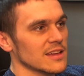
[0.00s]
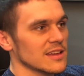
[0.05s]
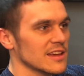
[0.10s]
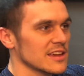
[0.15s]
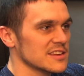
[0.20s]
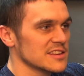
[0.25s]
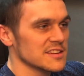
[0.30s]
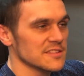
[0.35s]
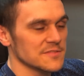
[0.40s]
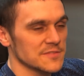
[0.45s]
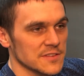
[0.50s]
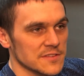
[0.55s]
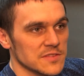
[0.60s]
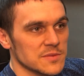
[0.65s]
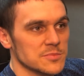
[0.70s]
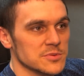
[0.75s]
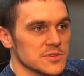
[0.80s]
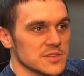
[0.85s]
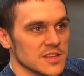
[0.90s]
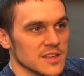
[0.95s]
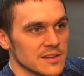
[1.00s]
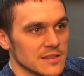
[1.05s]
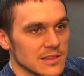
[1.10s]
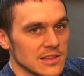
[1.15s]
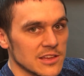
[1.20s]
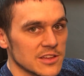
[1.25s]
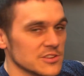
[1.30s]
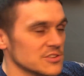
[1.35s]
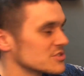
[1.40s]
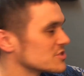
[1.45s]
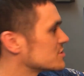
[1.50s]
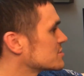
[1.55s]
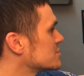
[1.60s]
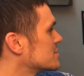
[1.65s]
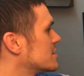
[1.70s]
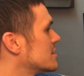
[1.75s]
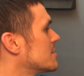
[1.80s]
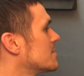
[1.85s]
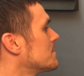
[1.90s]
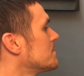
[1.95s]
I did a 50% lunge,
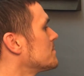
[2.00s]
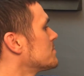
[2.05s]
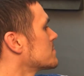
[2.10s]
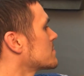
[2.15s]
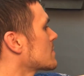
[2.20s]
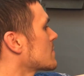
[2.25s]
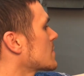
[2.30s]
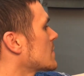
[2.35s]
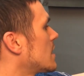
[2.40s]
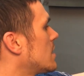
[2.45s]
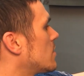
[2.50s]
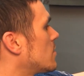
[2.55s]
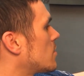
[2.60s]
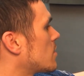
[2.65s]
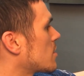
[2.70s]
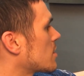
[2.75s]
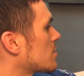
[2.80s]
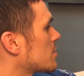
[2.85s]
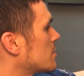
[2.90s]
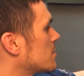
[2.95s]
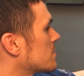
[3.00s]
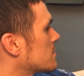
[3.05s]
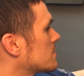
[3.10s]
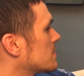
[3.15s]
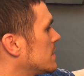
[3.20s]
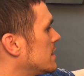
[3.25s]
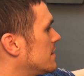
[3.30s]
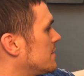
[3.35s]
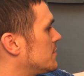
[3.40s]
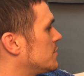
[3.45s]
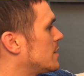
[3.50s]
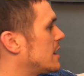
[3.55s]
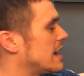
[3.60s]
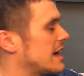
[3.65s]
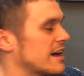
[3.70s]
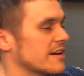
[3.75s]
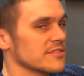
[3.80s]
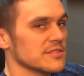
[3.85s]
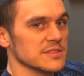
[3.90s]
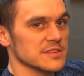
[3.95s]
Or if you
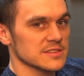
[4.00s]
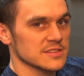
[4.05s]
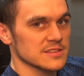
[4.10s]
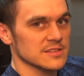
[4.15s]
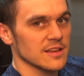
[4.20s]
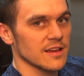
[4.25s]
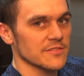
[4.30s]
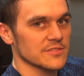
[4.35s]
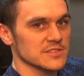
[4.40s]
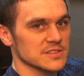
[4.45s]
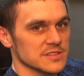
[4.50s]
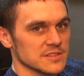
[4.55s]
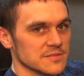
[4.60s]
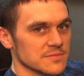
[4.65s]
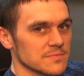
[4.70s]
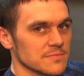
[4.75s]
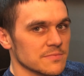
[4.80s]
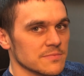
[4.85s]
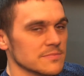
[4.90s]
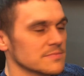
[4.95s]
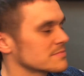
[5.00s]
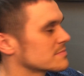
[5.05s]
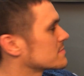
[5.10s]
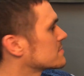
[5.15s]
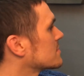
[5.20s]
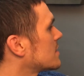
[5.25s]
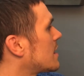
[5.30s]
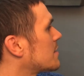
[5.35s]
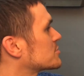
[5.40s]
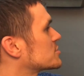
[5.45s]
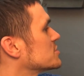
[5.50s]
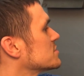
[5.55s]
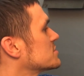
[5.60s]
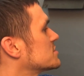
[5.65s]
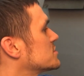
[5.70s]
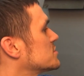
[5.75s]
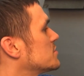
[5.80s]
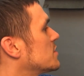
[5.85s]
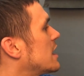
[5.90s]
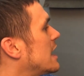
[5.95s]
have, and this is obviously optional
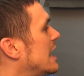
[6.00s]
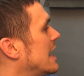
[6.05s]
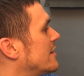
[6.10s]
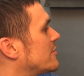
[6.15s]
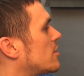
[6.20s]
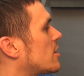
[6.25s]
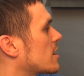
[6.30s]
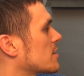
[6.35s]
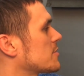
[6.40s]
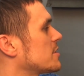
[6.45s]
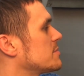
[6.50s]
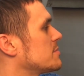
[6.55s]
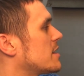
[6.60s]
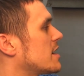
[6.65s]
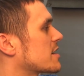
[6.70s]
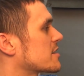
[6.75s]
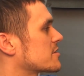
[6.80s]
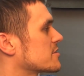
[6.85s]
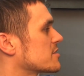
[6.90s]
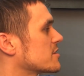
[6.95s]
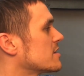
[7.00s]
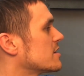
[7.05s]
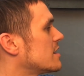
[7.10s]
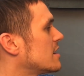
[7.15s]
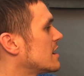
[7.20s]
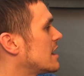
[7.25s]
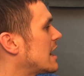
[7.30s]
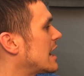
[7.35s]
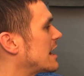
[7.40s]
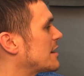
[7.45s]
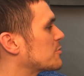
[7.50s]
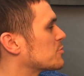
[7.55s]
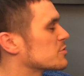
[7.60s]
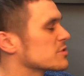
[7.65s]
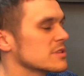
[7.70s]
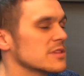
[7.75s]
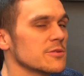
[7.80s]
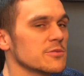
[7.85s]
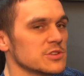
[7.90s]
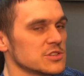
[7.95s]
too, have a heart rate monitor. I
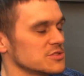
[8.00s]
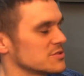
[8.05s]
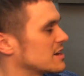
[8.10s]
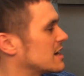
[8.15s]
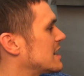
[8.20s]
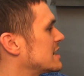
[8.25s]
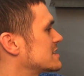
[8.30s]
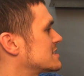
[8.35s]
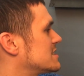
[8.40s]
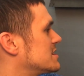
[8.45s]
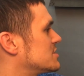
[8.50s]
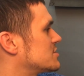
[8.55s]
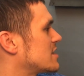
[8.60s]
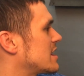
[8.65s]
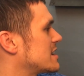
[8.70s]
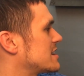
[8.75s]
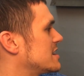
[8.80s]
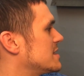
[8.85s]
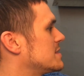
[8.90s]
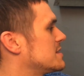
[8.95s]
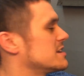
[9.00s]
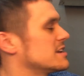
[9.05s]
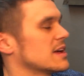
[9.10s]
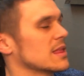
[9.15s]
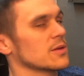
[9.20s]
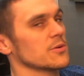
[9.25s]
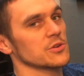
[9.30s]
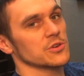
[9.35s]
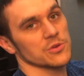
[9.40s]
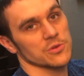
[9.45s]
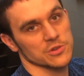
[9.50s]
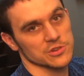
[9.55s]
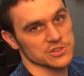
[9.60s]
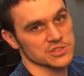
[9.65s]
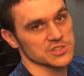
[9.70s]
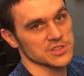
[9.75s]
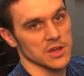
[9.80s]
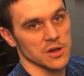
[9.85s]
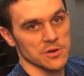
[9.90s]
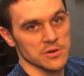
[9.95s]
really want you guys to try to get in the yellow and orange
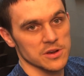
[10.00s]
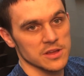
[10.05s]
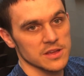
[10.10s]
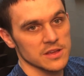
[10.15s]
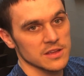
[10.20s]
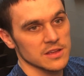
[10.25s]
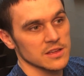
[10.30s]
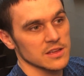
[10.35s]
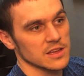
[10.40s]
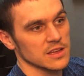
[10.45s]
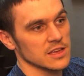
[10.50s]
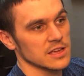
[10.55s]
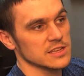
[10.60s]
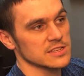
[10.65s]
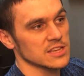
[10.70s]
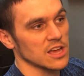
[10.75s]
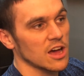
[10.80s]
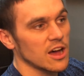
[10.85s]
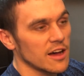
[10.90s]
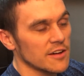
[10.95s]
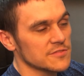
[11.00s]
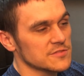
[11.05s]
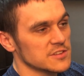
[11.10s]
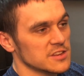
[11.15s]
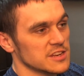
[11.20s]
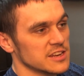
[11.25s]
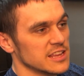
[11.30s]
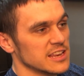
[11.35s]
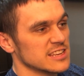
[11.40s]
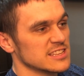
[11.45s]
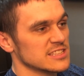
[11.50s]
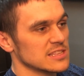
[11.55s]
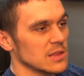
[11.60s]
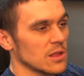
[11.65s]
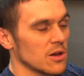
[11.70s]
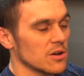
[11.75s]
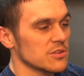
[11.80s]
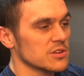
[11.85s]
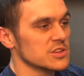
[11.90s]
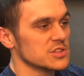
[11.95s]
zone as often and as
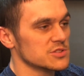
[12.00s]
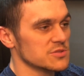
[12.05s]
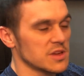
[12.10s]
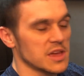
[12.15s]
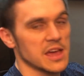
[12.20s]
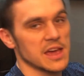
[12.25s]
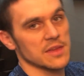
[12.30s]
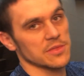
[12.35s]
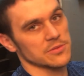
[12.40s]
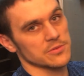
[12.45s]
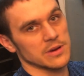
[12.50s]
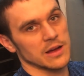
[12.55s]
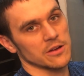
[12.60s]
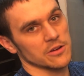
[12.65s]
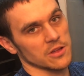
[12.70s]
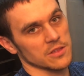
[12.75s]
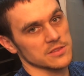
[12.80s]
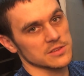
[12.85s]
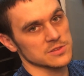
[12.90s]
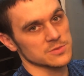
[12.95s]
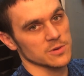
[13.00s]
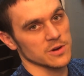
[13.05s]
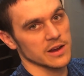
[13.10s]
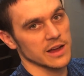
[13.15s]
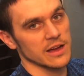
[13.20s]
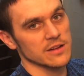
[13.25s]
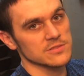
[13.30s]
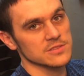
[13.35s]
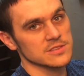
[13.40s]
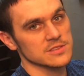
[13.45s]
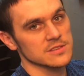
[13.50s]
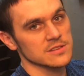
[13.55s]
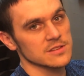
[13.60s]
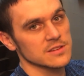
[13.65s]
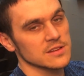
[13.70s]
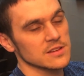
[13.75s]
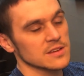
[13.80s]
long as you can throughout all these workouts.